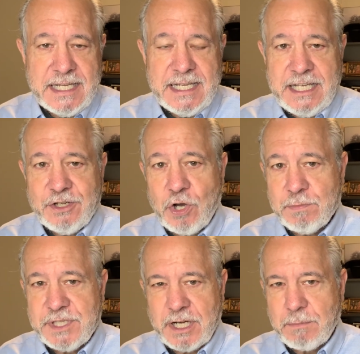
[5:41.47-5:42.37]
in
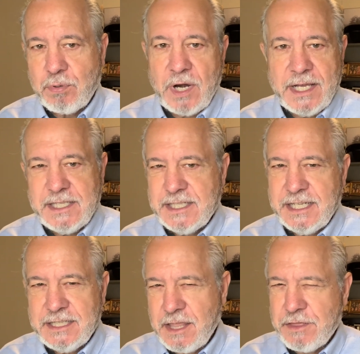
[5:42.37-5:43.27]
homes that are priced
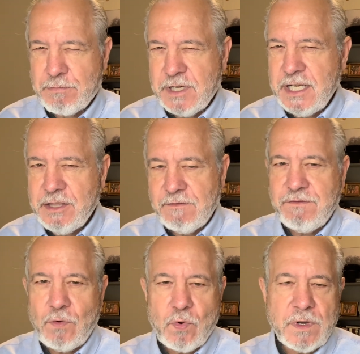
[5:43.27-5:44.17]
in the three, the
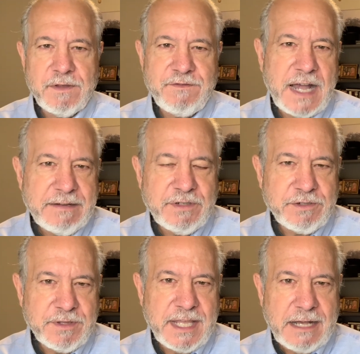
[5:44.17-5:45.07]
four, the five
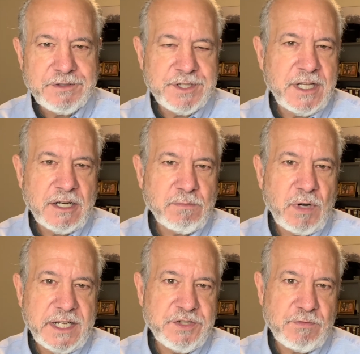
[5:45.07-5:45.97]
hundred thousand dollar
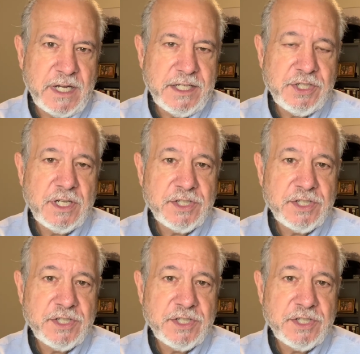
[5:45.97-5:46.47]
price range.